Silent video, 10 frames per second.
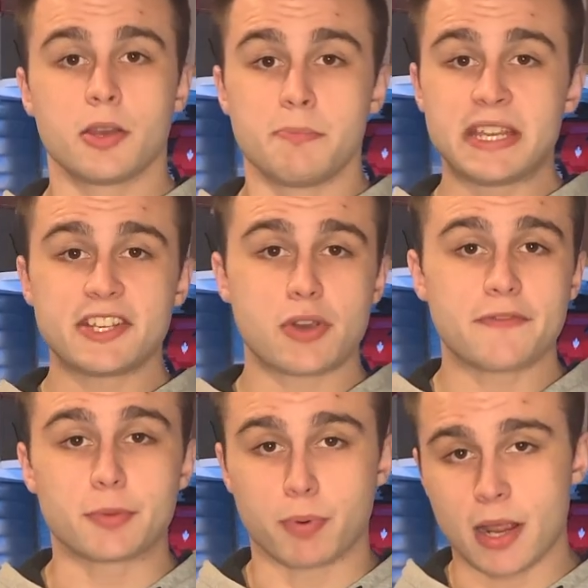meaning you
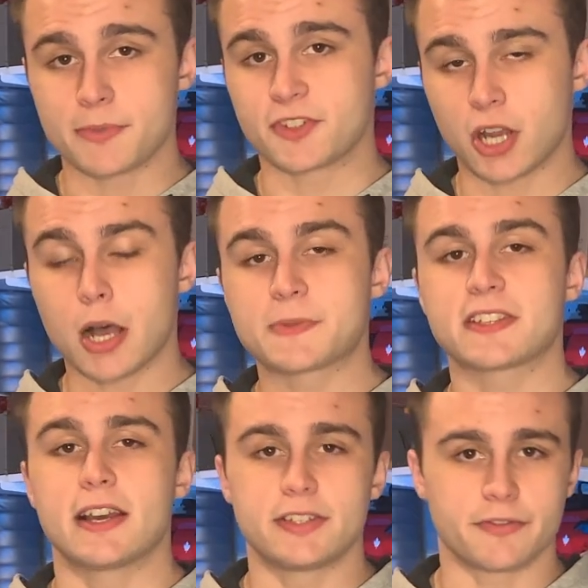have to prime the top
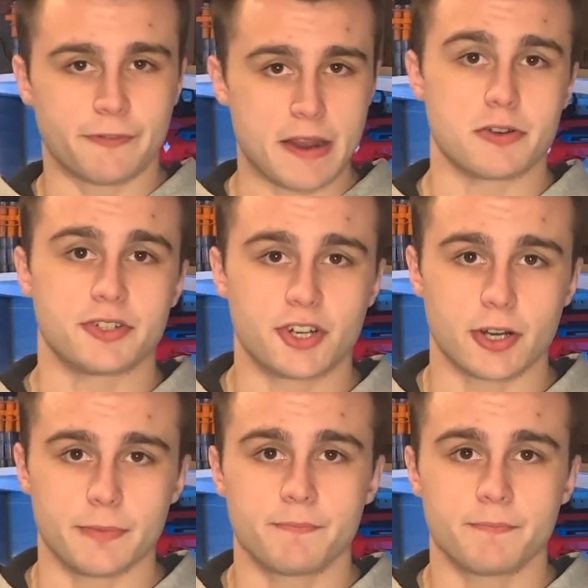slide to fire a dart.